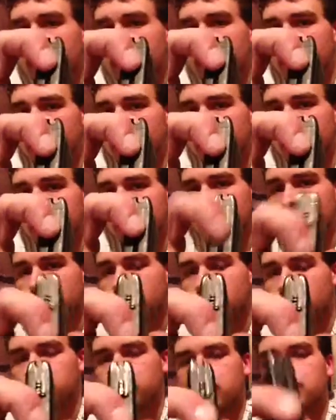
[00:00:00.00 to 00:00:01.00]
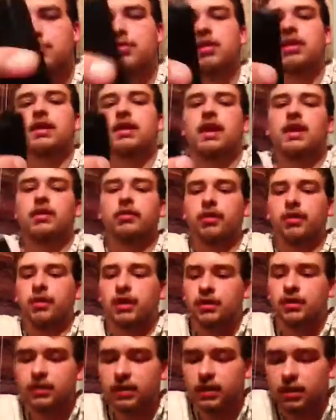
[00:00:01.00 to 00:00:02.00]
that you use to pull the spring down with?
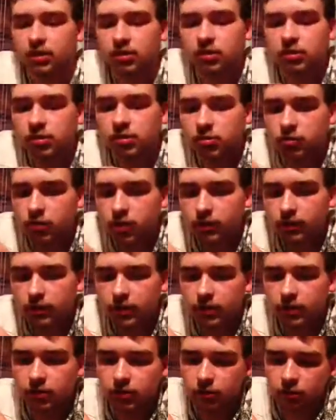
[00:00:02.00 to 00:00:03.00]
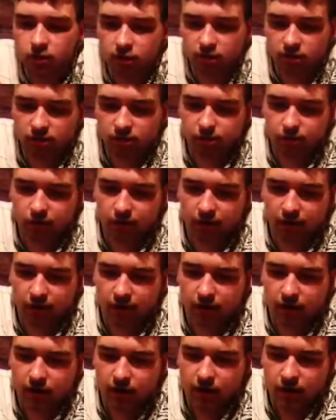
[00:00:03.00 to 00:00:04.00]
It's an extremely strong spring.
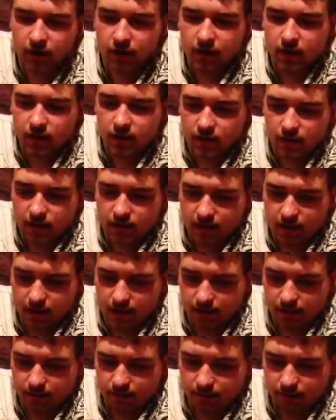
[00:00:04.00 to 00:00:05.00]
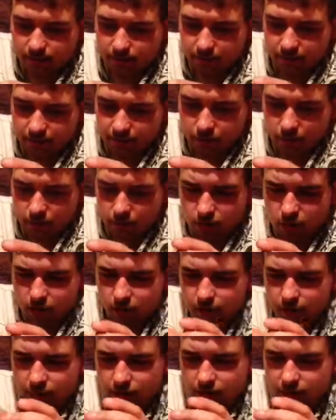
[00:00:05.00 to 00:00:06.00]
And before you
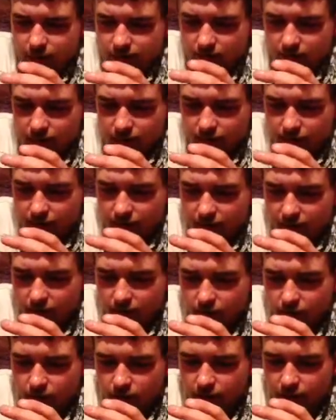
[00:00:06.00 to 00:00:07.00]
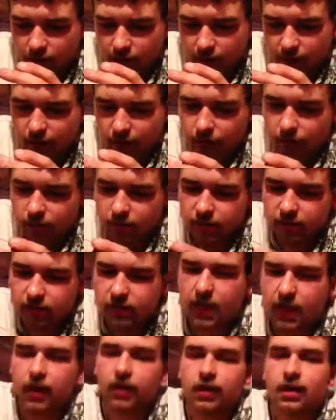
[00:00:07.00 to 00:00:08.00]
buy this gun and think, oh god, I have to hold this
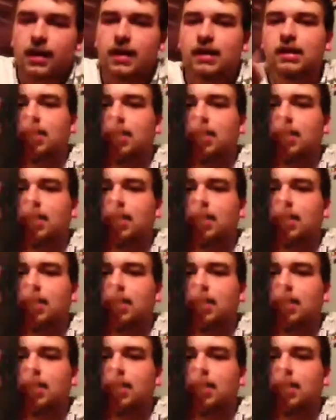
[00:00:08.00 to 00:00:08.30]
down, it